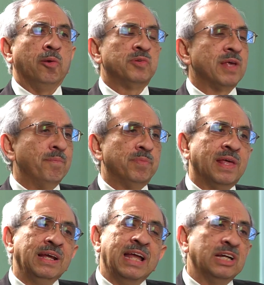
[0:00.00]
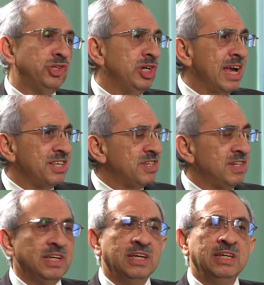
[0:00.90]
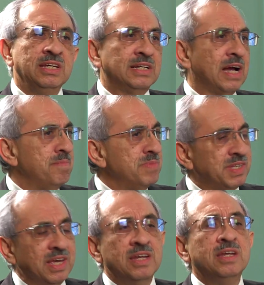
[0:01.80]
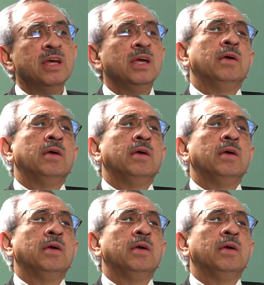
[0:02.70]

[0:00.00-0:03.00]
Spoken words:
something like GST comes in